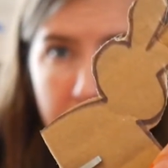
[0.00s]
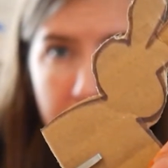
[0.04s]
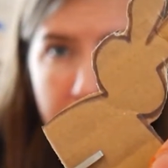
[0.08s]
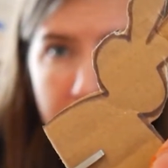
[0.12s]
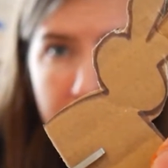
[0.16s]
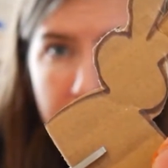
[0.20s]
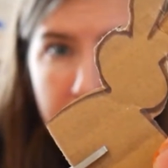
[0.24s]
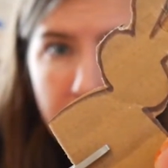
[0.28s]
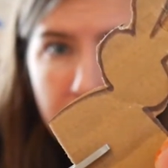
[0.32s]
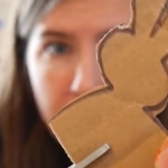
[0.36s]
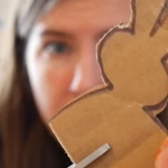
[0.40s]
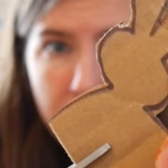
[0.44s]

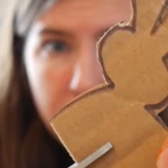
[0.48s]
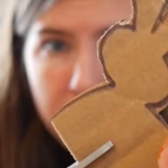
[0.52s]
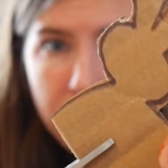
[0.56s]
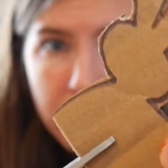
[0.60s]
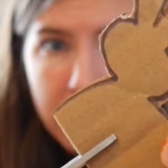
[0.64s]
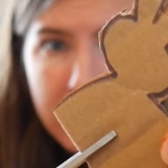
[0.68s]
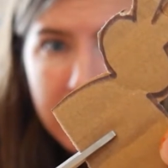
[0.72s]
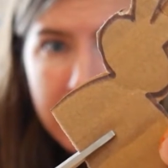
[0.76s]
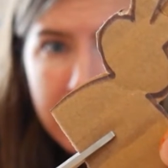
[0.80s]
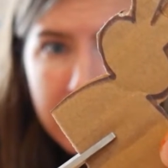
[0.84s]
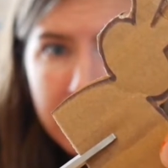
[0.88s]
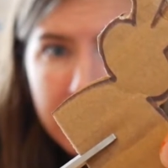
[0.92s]
So
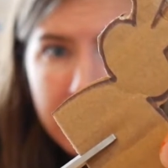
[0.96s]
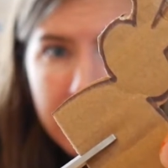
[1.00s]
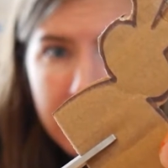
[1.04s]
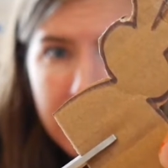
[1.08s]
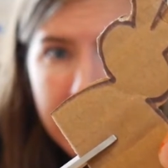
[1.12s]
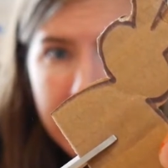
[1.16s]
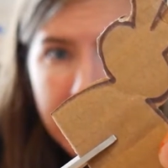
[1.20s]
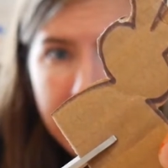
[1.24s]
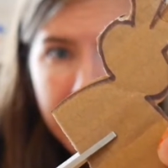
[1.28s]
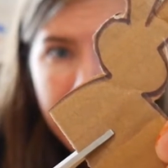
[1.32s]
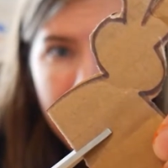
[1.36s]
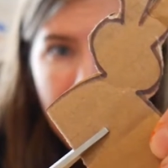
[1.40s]
one
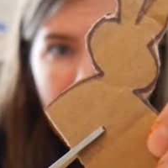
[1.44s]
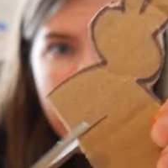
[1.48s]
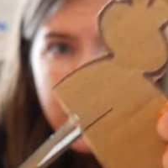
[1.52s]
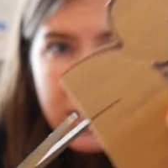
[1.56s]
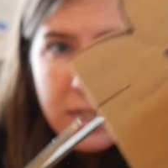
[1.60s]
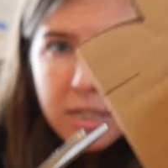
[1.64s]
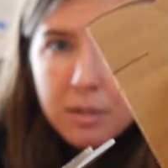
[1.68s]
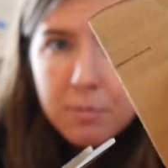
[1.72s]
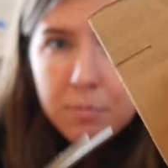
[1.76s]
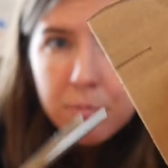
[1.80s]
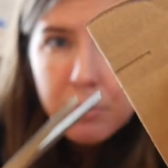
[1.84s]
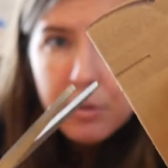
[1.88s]
is the
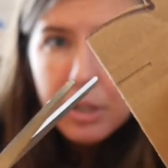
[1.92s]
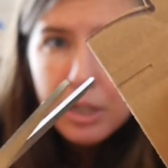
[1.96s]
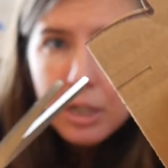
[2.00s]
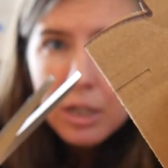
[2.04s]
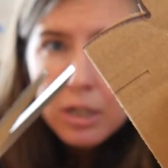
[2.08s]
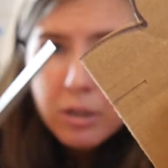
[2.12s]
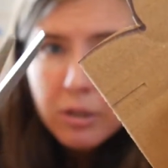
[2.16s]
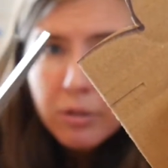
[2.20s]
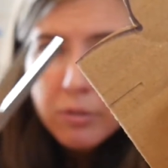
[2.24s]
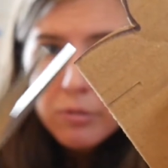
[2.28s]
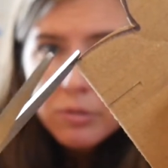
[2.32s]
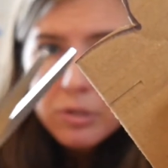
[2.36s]
front, pretty
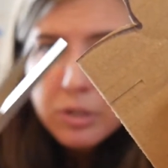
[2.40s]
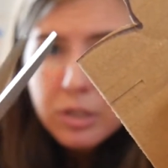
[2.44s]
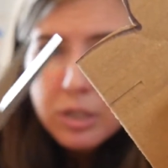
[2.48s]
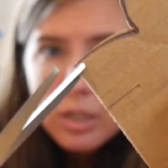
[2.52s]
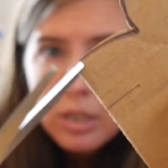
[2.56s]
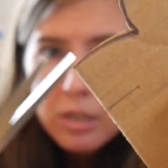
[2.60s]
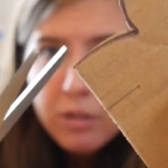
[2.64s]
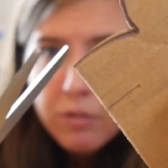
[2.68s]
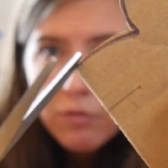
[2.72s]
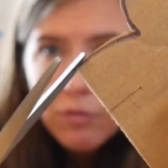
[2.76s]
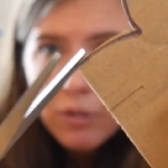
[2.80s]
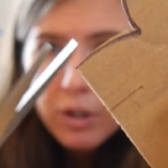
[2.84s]
close to
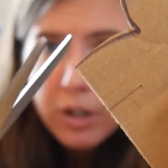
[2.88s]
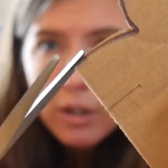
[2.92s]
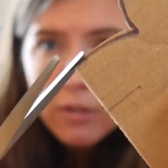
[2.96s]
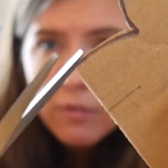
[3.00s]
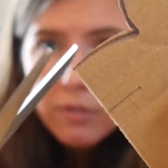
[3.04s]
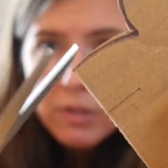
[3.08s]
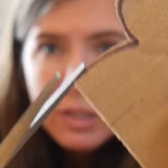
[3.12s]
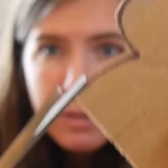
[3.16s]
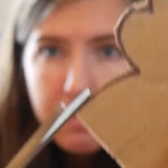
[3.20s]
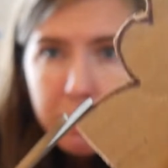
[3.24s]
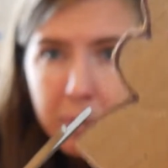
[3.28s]
the front of its